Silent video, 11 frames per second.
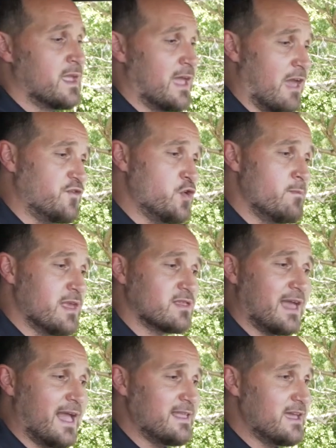If you
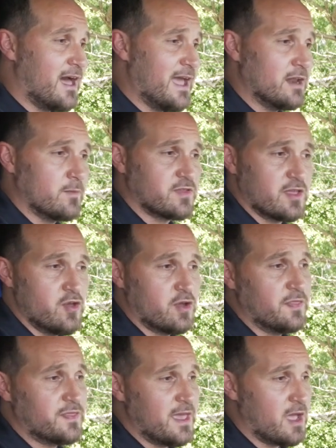missed any items and you
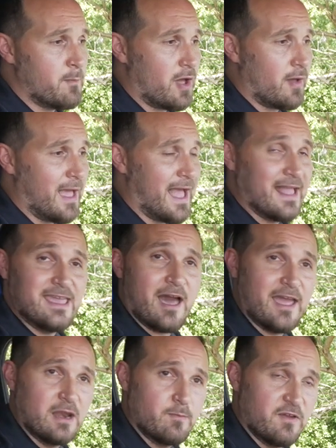can think about any
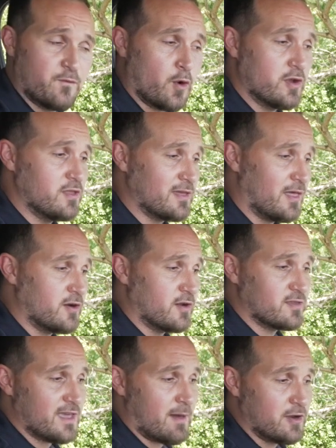item before you tell your
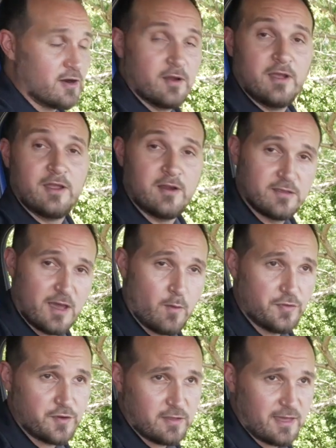examiner you're done
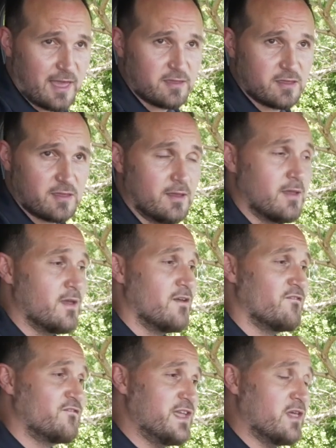with your test,
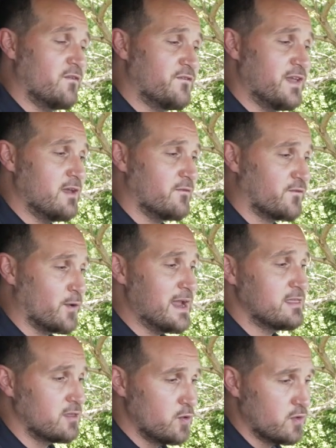feel free
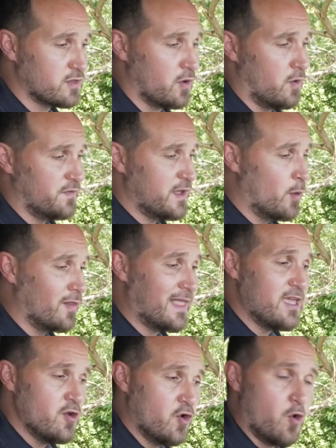to do so. They will
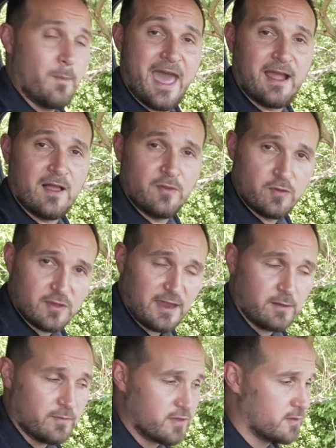let you go back on those
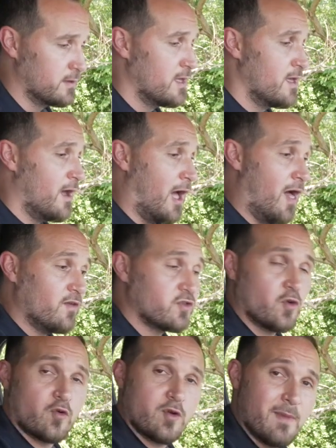items.
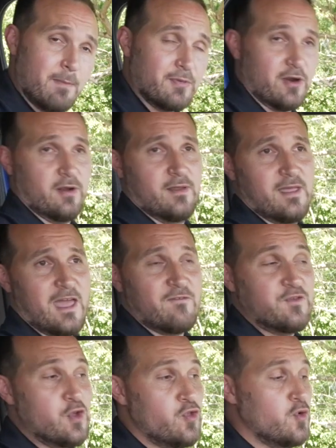Also, remember,
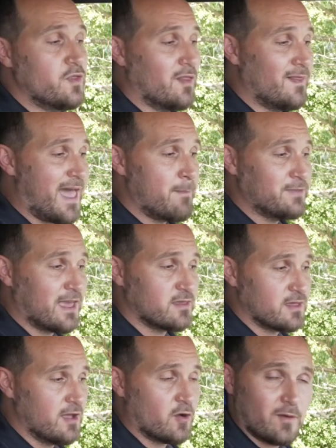if you do the lab
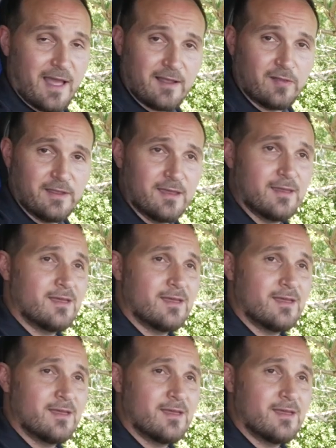test incorrectly,